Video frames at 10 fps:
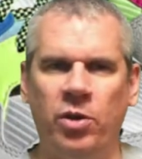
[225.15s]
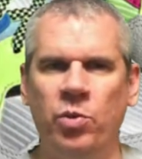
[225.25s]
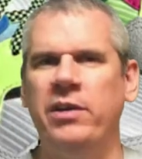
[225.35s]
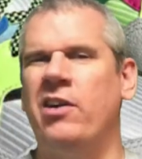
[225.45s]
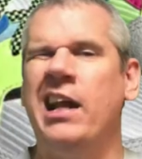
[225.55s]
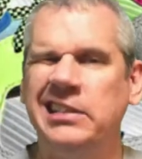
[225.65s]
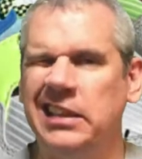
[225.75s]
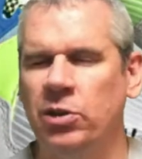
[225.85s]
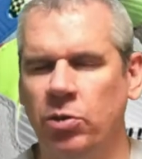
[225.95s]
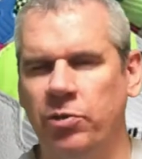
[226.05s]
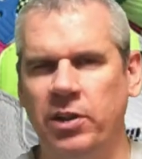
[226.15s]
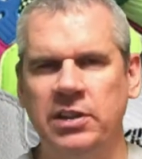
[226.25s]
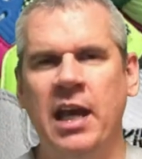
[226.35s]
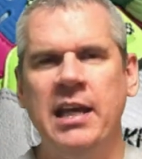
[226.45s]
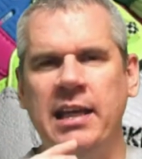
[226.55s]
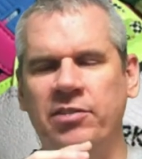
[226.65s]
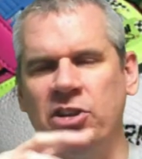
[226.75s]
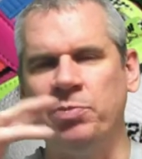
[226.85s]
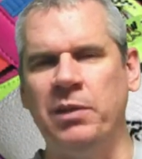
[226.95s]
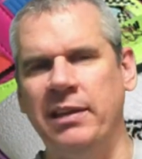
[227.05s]
and what they're actually going for is you have to
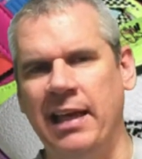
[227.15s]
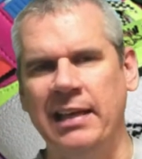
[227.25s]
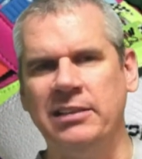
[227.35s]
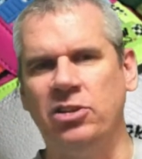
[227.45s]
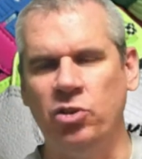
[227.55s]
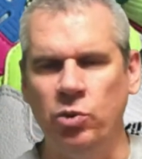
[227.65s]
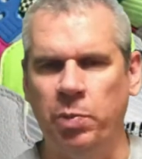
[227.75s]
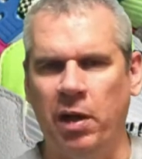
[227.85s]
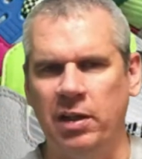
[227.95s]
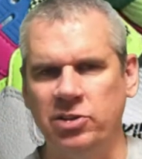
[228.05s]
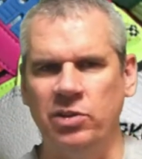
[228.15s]
split that into two parts.